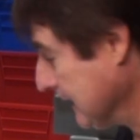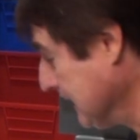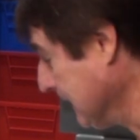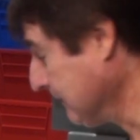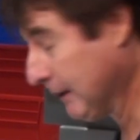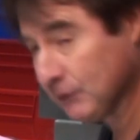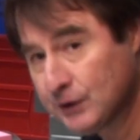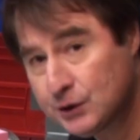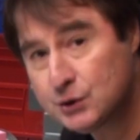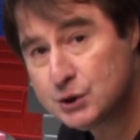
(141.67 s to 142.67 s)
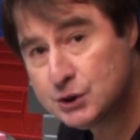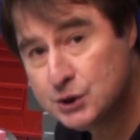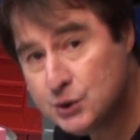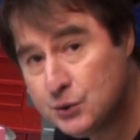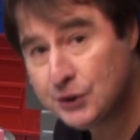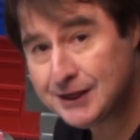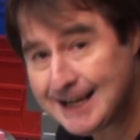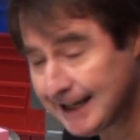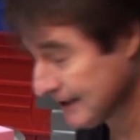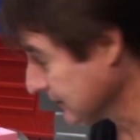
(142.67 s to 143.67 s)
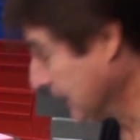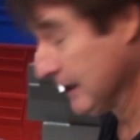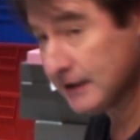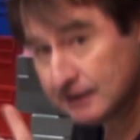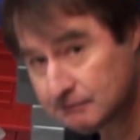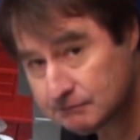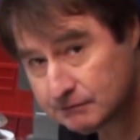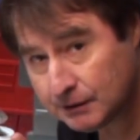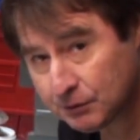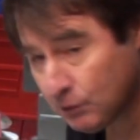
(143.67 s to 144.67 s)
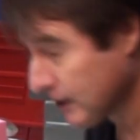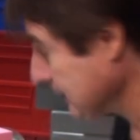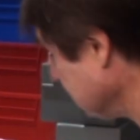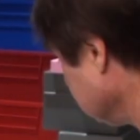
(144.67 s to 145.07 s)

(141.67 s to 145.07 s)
I'm going to do two things. Number one,